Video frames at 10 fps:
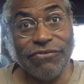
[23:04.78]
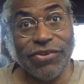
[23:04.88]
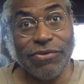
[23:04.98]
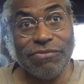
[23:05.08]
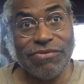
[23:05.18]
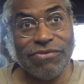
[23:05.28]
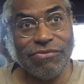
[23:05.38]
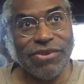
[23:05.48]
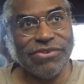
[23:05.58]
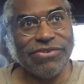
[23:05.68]
films,
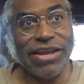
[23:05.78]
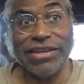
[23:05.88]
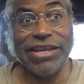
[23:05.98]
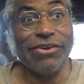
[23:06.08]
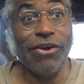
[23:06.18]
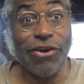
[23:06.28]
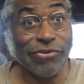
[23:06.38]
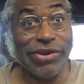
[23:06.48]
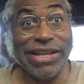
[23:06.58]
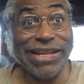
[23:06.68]
which I think are
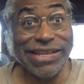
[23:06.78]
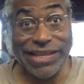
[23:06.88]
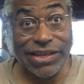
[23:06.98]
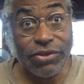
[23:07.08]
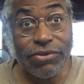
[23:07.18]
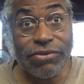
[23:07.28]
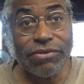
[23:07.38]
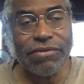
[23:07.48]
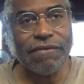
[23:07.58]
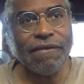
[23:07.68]
already illegal.
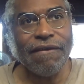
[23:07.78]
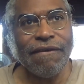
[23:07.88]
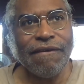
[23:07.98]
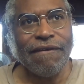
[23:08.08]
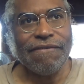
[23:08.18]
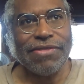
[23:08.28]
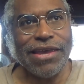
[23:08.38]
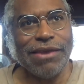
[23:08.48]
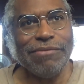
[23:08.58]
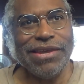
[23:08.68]

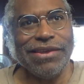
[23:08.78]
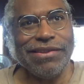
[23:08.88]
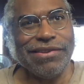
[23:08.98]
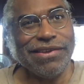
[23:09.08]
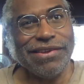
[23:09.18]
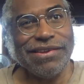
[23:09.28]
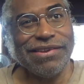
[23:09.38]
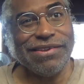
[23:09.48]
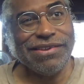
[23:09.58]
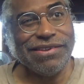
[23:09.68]
I mean,
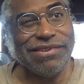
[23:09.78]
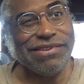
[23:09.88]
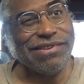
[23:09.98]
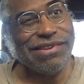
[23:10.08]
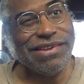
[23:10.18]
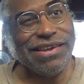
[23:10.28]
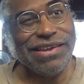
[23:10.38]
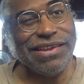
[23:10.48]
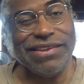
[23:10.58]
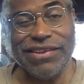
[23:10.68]
uh,
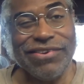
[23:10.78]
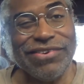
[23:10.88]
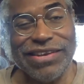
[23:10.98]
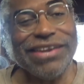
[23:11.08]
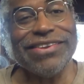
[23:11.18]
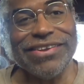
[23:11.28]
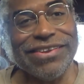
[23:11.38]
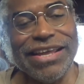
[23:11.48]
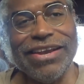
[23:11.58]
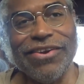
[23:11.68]
they're a little
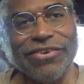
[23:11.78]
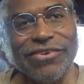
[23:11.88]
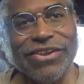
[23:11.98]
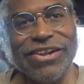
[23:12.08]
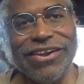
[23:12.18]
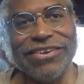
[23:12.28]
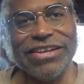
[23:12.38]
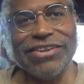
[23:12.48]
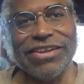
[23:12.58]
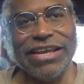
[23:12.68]
late on the on a
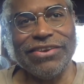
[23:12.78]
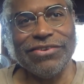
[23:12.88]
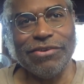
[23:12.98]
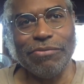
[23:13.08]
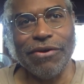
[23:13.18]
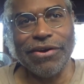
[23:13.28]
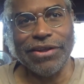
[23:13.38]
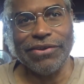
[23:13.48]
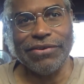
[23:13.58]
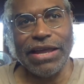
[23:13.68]
little late to the
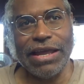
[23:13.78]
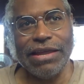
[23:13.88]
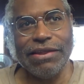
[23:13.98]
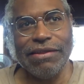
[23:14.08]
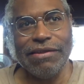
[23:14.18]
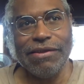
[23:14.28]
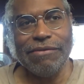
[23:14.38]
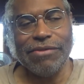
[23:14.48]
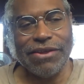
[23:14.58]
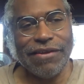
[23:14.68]
party, okay?
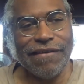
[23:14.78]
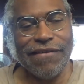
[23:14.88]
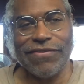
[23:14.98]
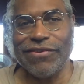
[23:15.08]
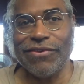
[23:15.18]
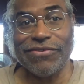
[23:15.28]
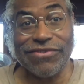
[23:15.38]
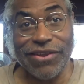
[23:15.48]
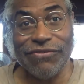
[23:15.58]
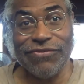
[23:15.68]
Because you know
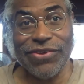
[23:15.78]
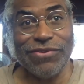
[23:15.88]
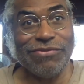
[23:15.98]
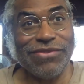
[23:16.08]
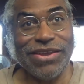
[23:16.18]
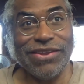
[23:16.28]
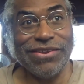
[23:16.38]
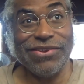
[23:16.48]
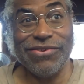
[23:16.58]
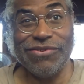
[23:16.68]
snuff films and
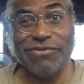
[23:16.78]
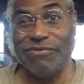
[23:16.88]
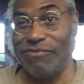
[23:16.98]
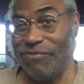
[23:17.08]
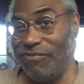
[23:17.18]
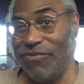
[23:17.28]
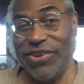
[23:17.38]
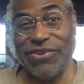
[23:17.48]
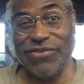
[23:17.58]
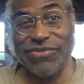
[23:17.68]
you know
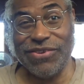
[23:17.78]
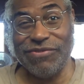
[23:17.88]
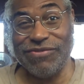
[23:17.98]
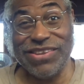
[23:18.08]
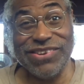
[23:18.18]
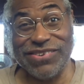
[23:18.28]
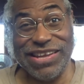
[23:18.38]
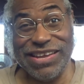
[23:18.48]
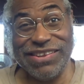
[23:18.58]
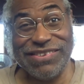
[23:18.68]
videos of little
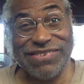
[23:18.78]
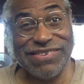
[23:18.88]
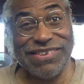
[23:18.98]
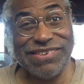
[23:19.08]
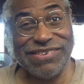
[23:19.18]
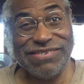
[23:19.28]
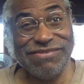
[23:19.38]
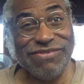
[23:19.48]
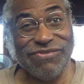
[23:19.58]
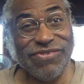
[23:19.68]
kids on
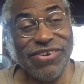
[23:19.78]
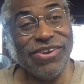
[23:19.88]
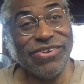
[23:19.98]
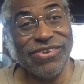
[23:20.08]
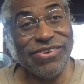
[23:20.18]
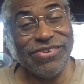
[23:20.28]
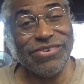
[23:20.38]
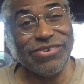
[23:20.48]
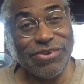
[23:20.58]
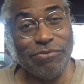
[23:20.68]
the, on the
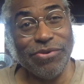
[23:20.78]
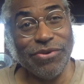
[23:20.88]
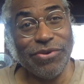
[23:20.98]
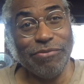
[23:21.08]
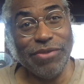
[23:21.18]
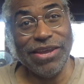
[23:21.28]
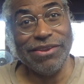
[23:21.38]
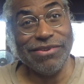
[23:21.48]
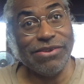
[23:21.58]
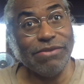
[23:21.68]
computer being
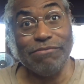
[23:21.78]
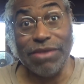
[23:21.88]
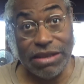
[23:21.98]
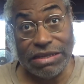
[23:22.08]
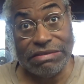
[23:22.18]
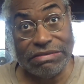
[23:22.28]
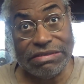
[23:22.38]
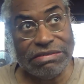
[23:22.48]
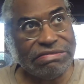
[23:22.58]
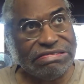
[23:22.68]
uh, molested
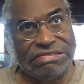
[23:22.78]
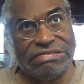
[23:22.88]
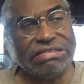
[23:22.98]
or